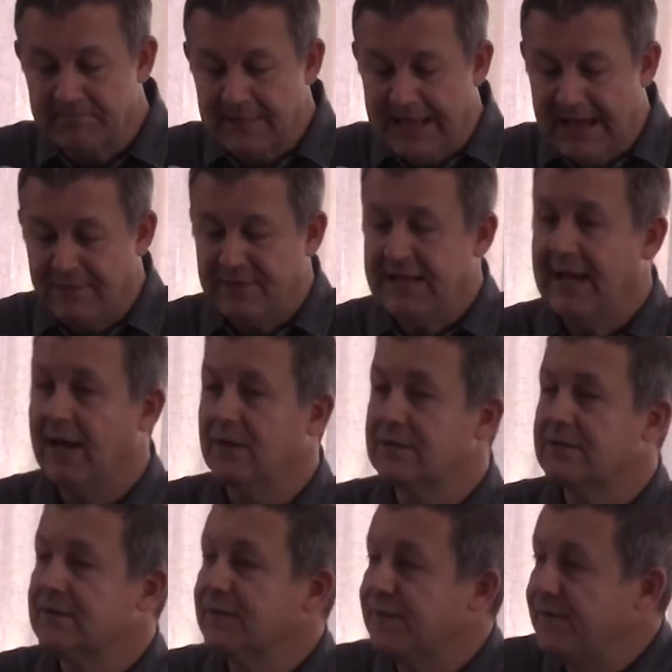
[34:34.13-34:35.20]
have
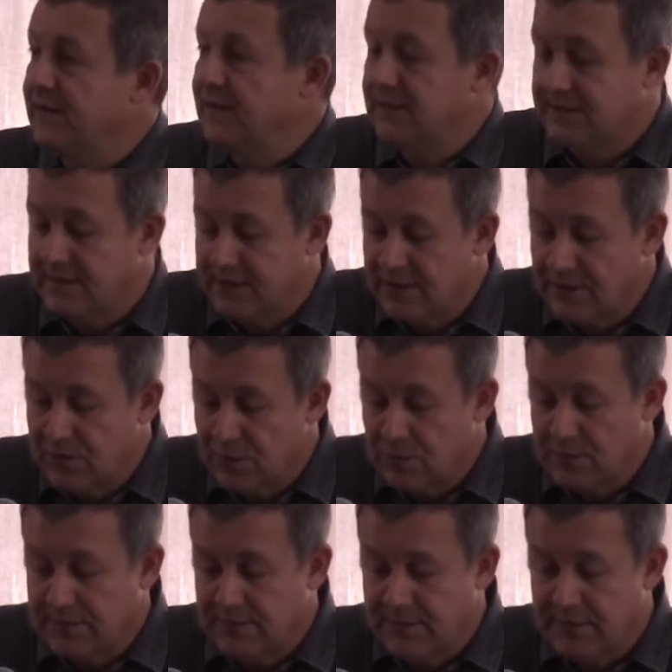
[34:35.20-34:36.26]
doubts and fears that can
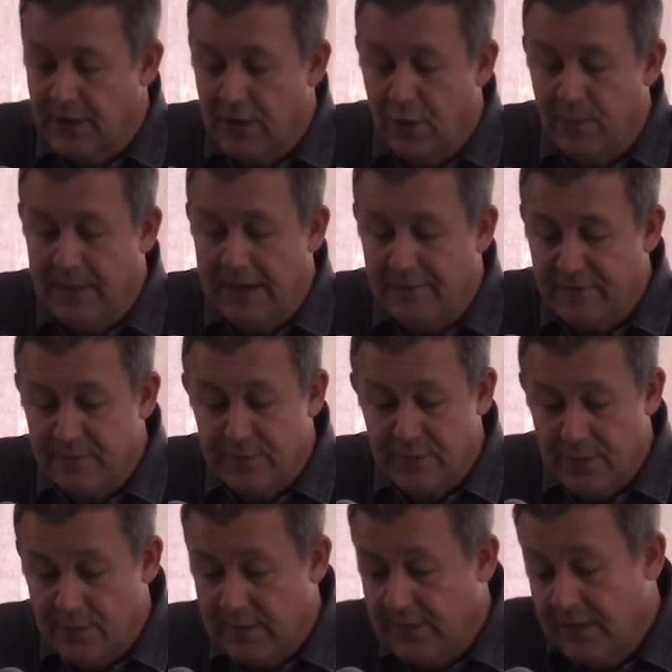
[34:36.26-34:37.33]
cause them to hold back from
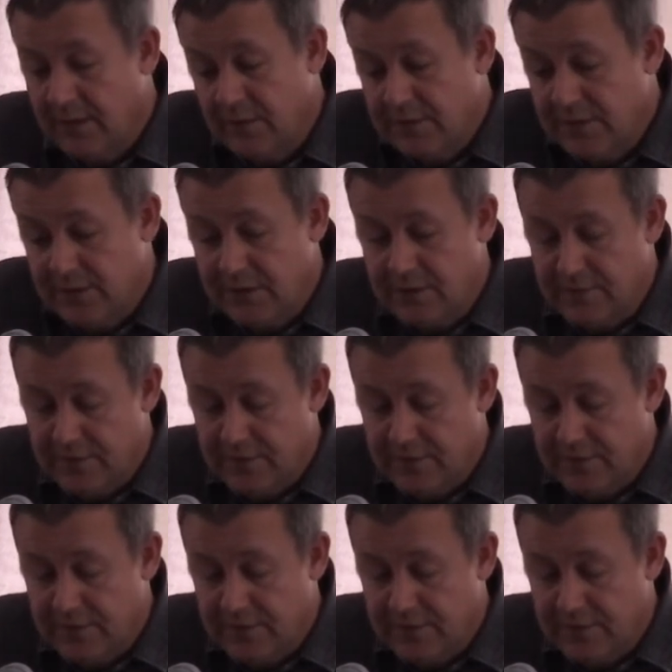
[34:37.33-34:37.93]
doing what they know to do.